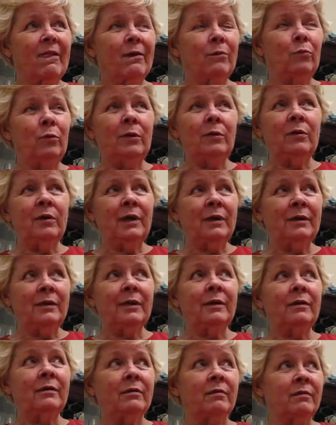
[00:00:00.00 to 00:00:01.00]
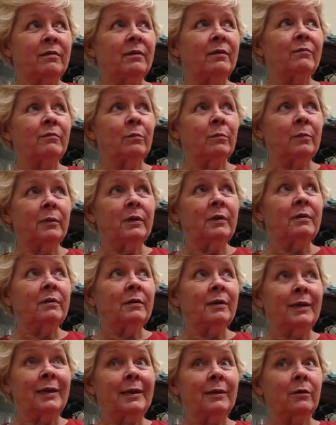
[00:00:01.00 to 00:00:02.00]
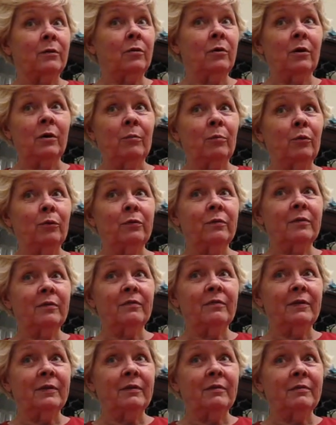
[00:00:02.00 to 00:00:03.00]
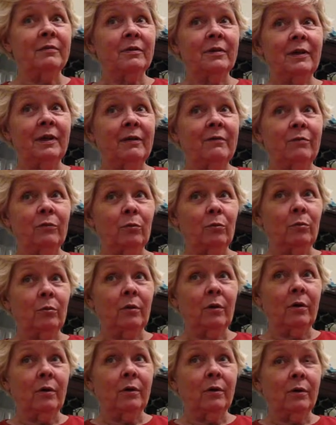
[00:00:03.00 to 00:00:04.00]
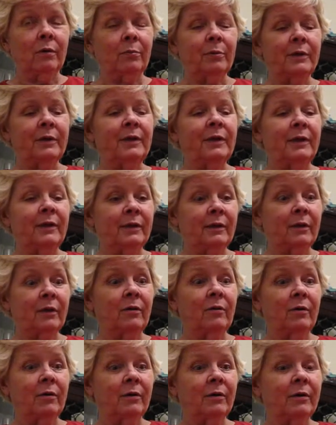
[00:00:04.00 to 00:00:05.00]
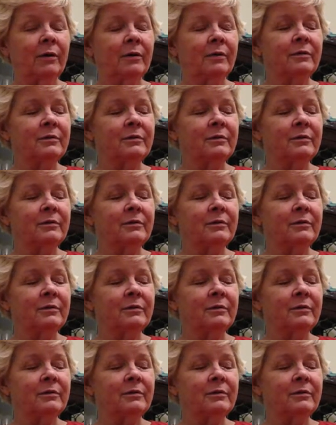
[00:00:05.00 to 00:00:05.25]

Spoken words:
we had dated several months, and he had a car. Most of the fellas didn't have their own car, but he had a car.